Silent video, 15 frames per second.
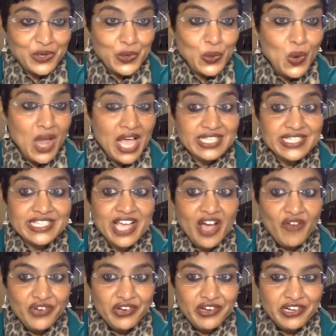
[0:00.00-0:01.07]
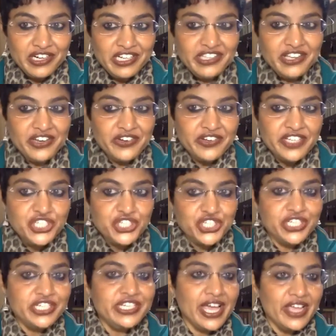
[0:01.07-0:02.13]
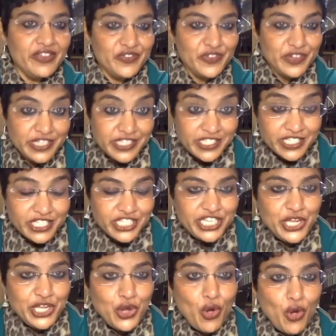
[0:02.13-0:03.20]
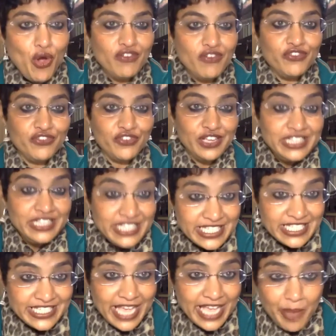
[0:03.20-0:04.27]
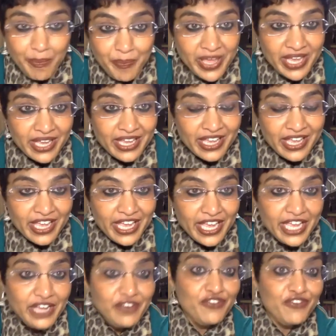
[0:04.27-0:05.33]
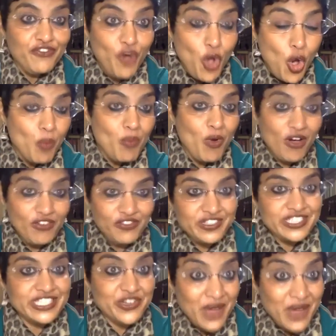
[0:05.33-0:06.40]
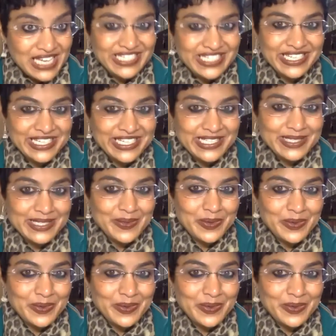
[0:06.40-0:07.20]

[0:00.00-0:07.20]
who has covered the rich diversity of this epic in form of his writings.